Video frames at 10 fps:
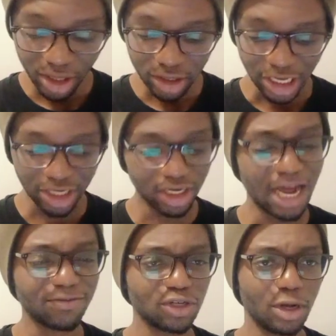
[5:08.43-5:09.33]
they did
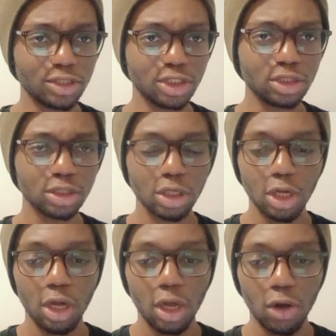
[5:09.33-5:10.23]
have chances,
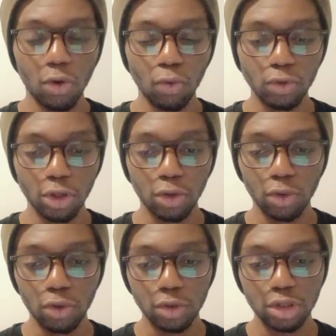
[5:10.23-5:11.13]

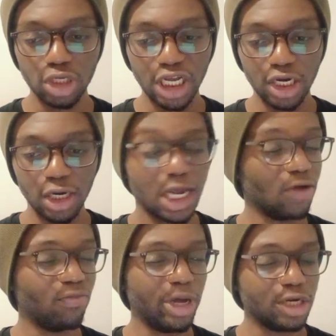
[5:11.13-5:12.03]
although they didn't have
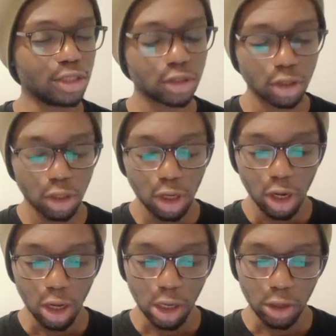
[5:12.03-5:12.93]
many.
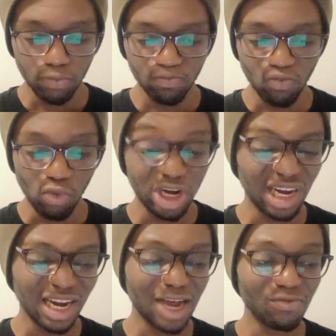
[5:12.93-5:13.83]
We
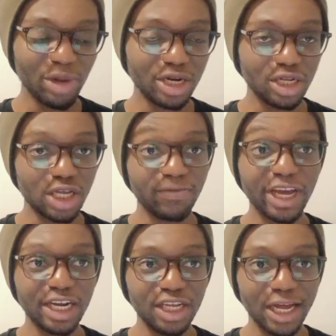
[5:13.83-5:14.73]
didn't have many, if
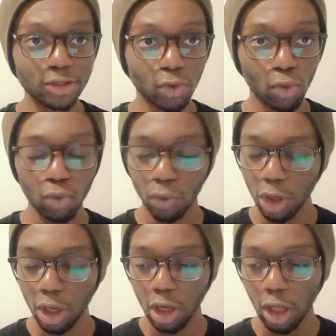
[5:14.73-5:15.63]
any, at all.
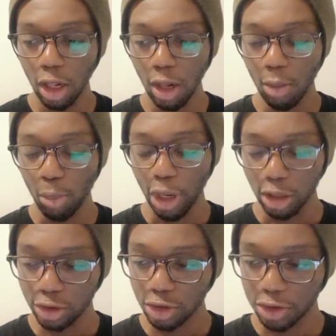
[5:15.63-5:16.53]
But